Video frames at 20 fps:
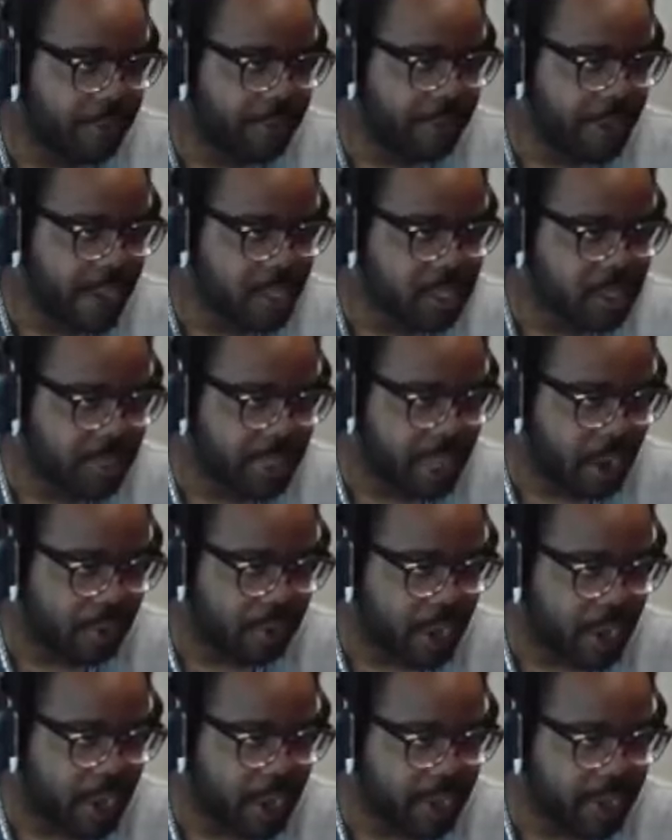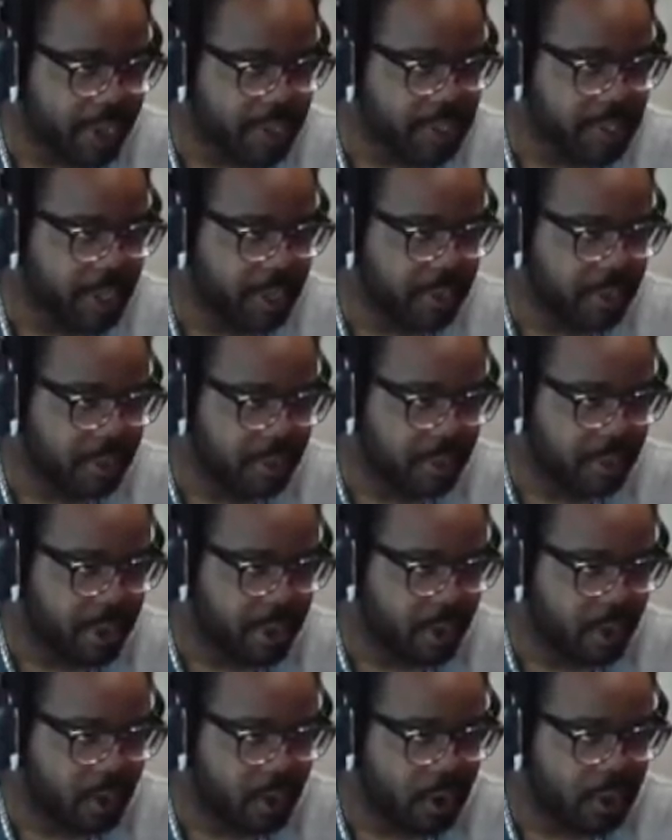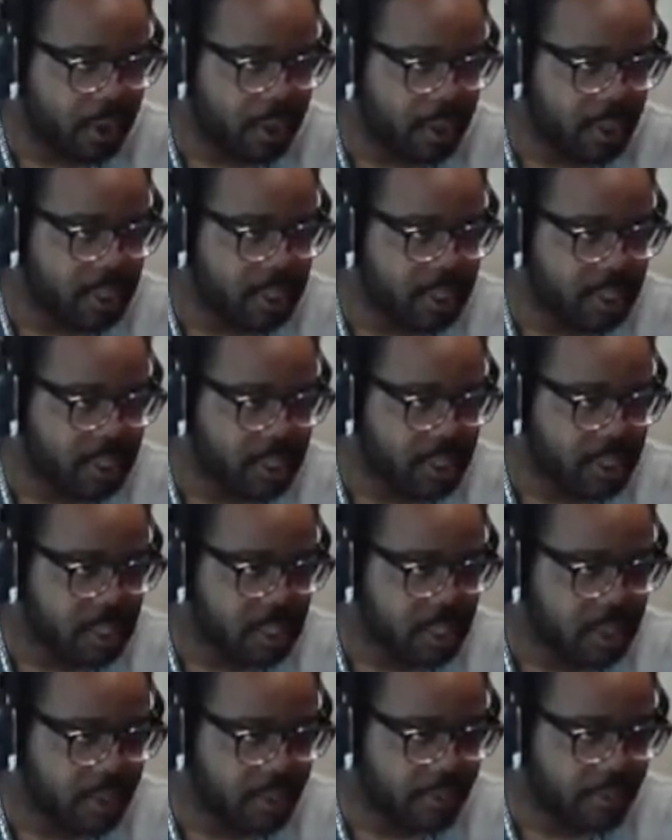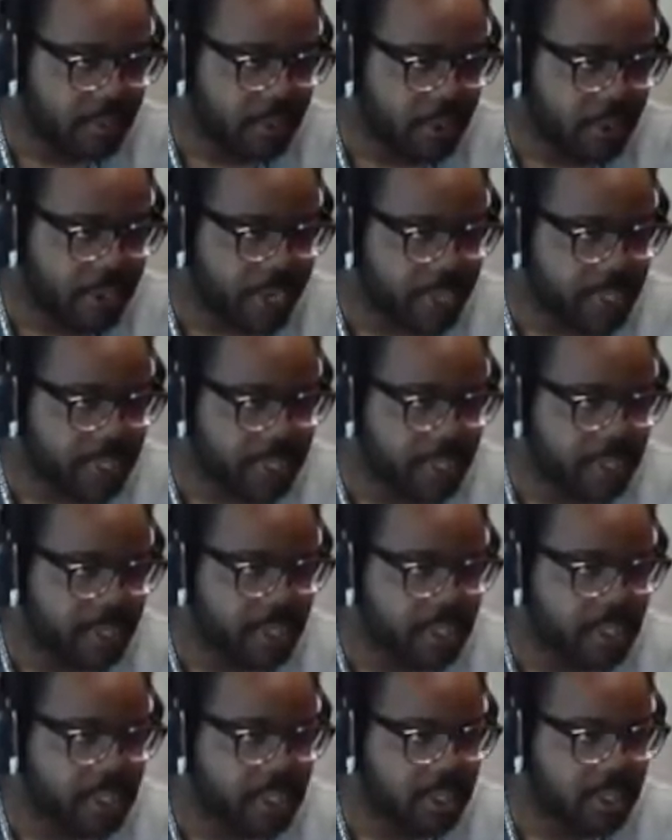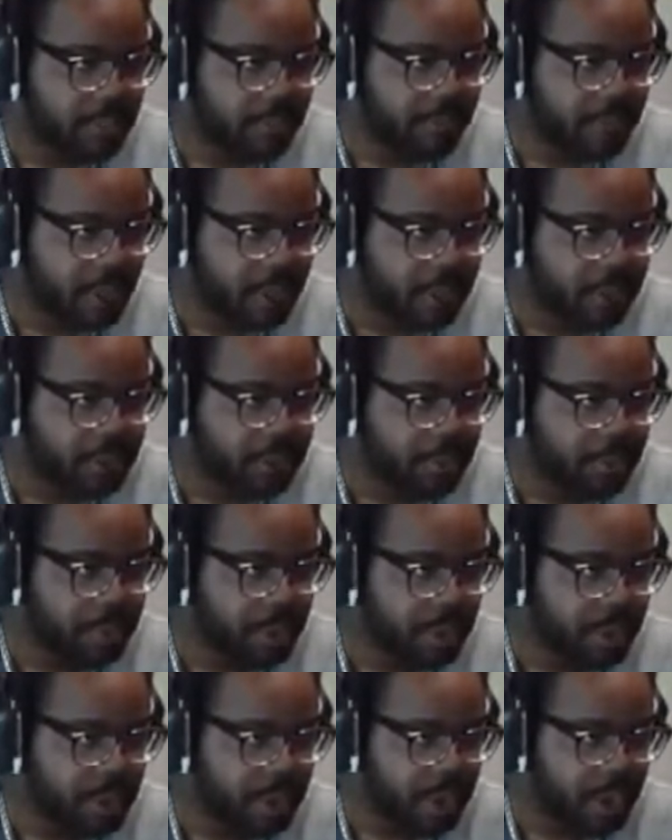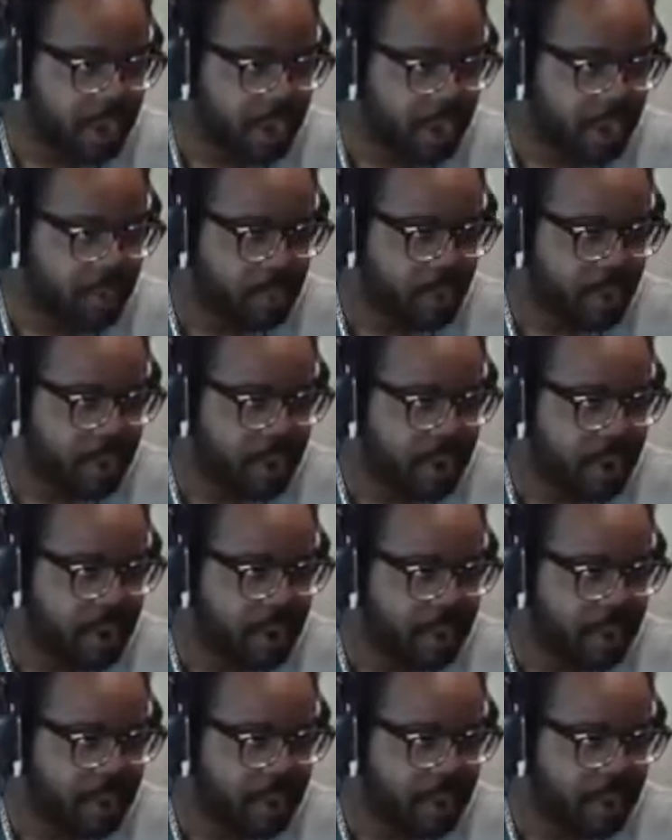fast without dying is like pretty hard because it's very easy to just fall into a pit at any point.